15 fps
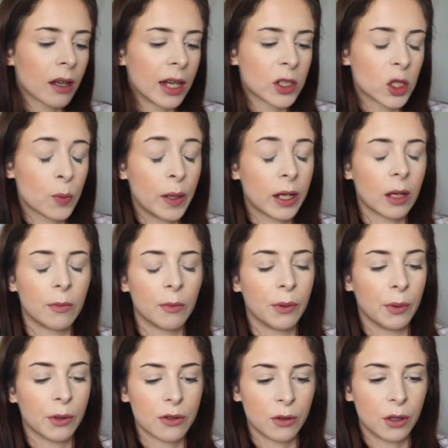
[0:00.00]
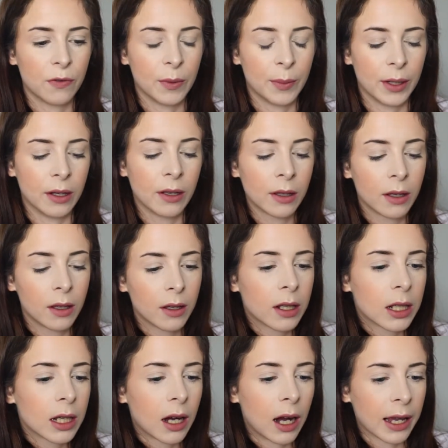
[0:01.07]
I just pick up normally what's on offer, but
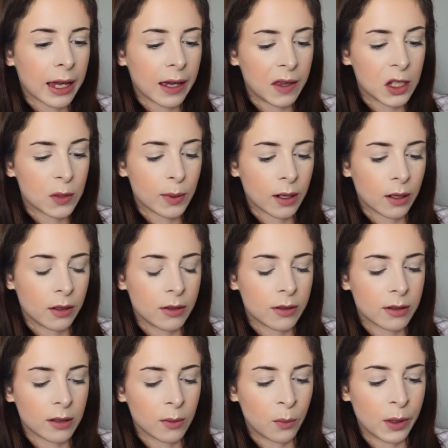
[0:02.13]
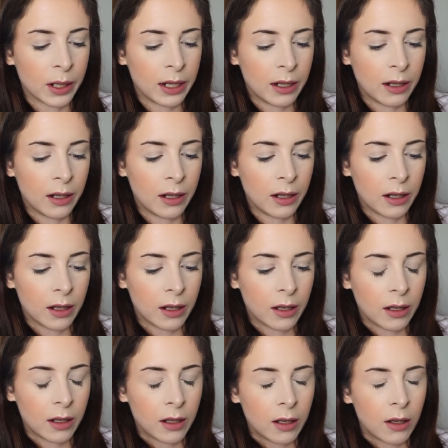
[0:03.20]
I get these because
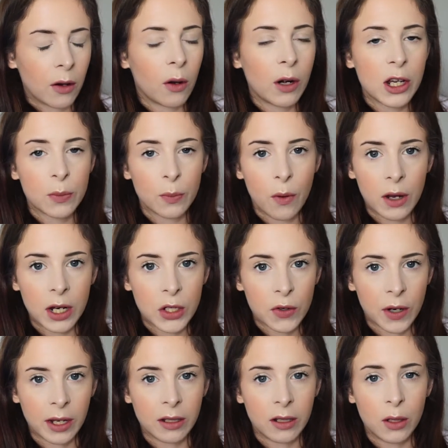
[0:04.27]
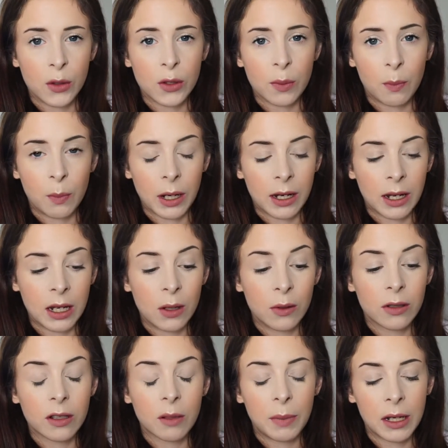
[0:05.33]
Ollie's potty training, he
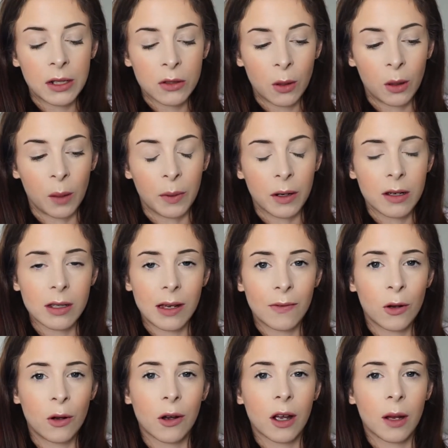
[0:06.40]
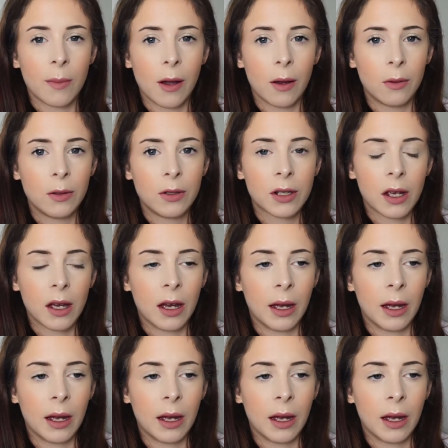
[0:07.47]
uses the big toilet because I've got a commode,